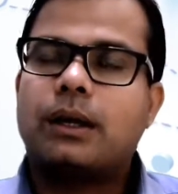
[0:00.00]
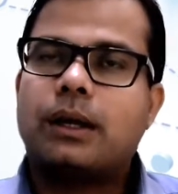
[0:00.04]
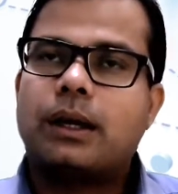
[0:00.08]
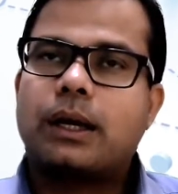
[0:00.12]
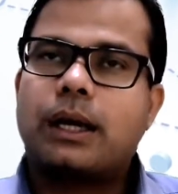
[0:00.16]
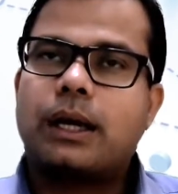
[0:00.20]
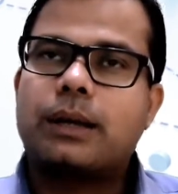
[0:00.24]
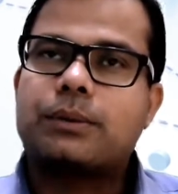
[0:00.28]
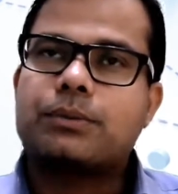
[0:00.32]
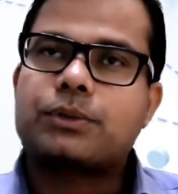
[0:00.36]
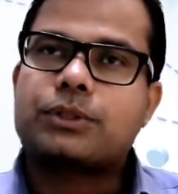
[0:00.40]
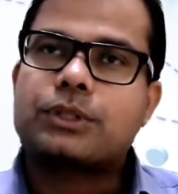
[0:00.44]

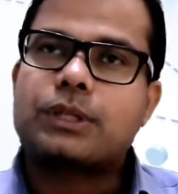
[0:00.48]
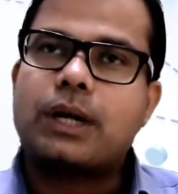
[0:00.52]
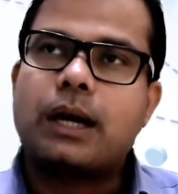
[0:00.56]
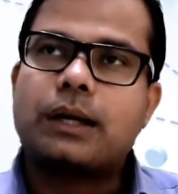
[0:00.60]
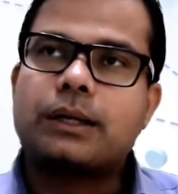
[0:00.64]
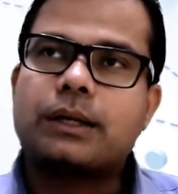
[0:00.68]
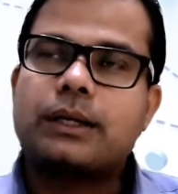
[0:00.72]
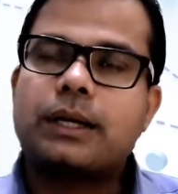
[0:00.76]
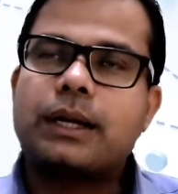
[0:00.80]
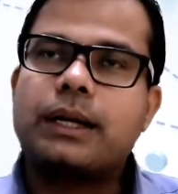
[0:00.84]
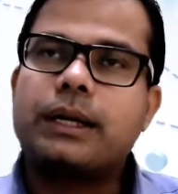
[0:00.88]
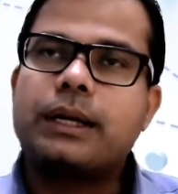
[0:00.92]
have
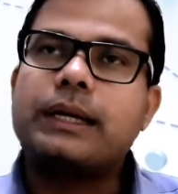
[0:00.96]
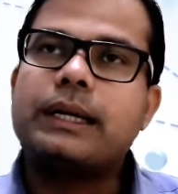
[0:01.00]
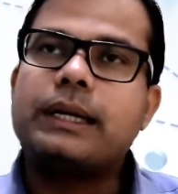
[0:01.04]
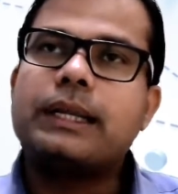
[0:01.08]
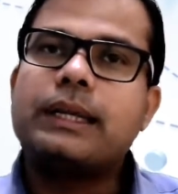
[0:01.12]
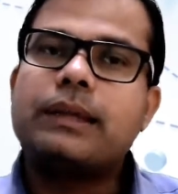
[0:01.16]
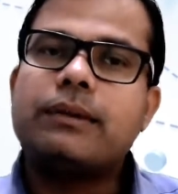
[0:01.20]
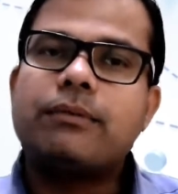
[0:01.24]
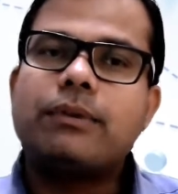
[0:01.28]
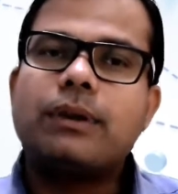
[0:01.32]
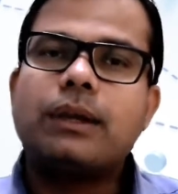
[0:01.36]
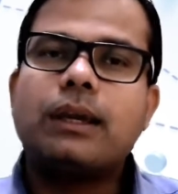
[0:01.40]
started
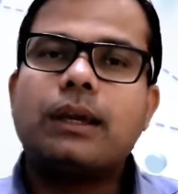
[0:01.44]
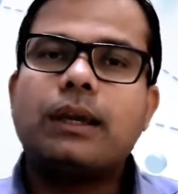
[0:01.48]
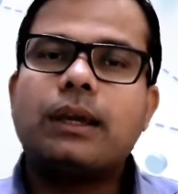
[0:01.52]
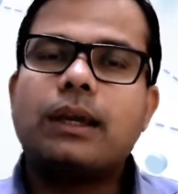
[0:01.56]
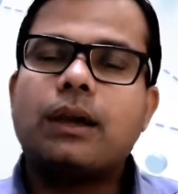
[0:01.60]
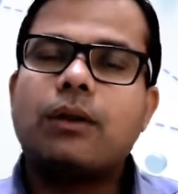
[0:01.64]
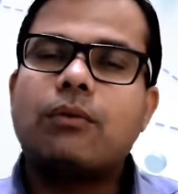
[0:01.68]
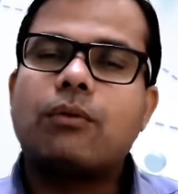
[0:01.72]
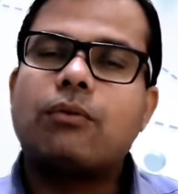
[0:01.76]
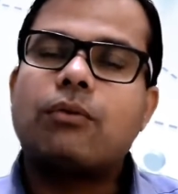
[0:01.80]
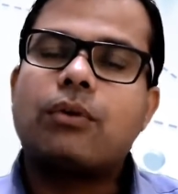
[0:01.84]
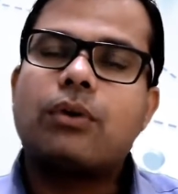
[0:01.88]
living in
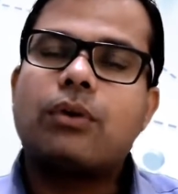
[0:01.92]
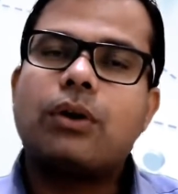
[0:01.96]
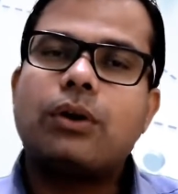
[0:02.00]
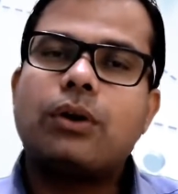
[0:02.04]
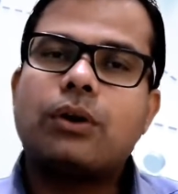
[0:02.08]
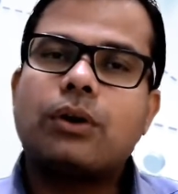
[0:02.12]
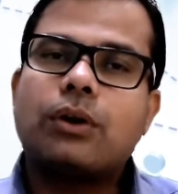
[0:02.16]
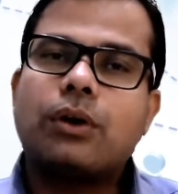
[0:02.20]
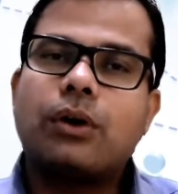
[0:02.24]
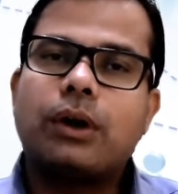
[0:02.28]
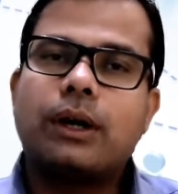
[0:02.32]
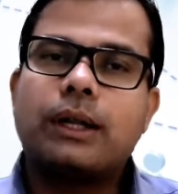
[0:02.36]
a world
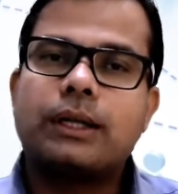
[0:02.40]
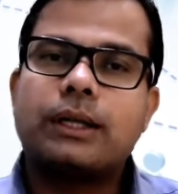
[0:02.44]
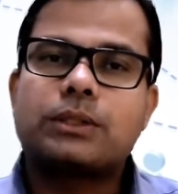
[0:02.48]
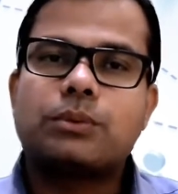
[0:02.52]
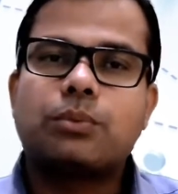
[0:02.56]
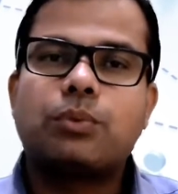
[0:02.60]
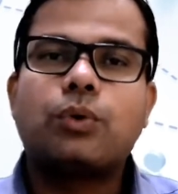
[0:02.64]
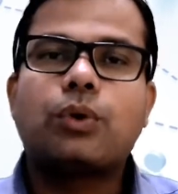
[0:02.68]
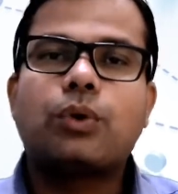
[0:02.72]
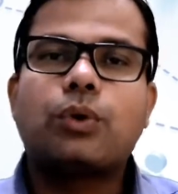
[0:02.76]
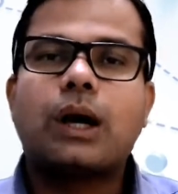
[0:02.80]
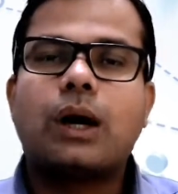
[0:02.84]
called as
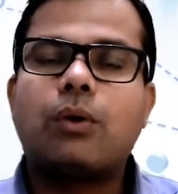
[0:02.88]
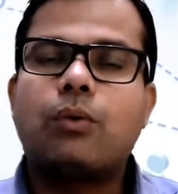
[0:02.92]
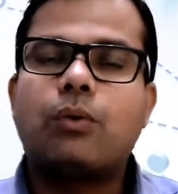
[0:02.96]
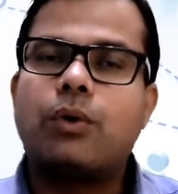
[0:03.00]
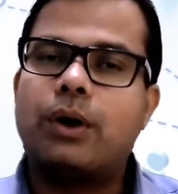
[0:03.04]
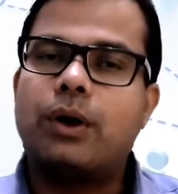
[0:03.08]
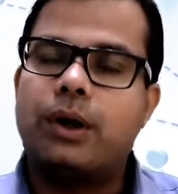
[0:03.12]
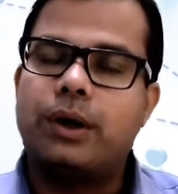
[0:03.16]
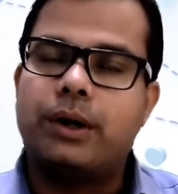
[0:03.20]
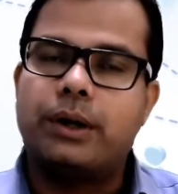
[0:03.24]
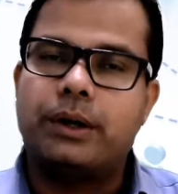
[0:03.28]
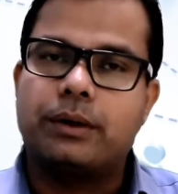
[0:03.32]
VUCA
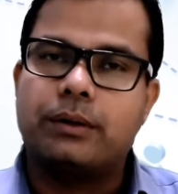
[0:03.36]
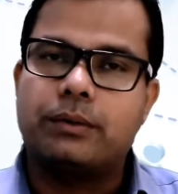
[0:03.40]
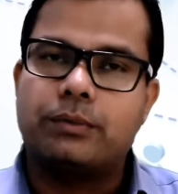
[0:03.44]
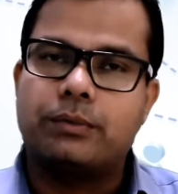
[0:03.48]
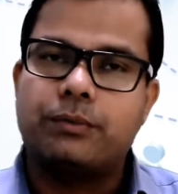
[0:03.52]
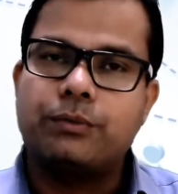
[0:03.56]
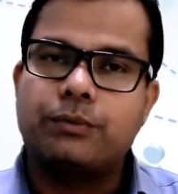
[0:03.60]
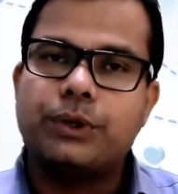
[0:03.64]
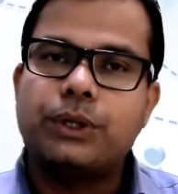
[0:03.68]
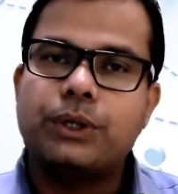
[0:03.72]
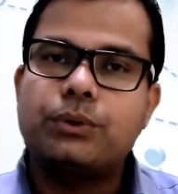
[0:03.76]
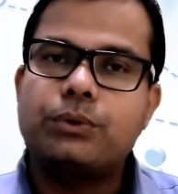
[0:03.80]
world,
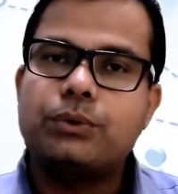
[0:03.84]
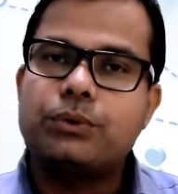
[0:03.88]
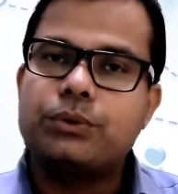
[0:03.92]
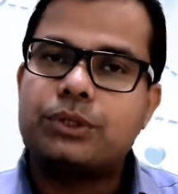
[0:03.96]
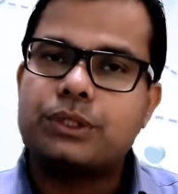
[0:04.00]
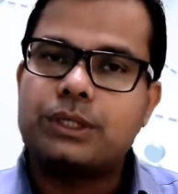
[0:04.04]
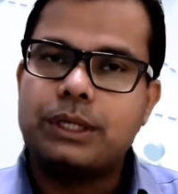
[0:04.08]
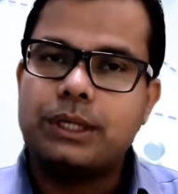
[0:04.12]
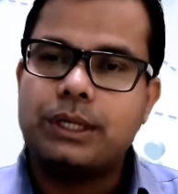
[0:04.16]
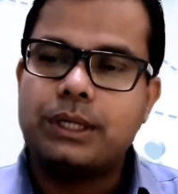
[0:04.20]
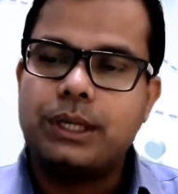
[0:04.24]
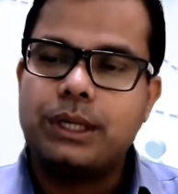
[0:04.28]

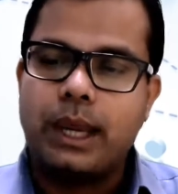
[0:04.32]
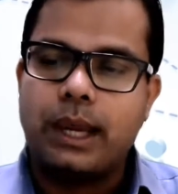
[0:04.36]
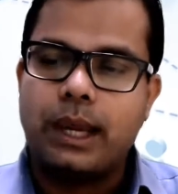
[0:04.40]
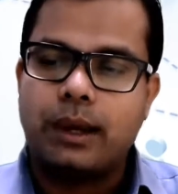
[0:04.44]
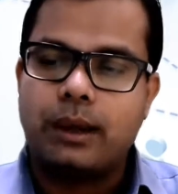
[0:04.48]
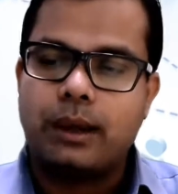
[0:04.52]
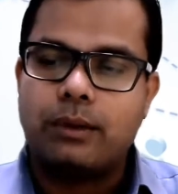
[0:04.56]
V-U-C-A.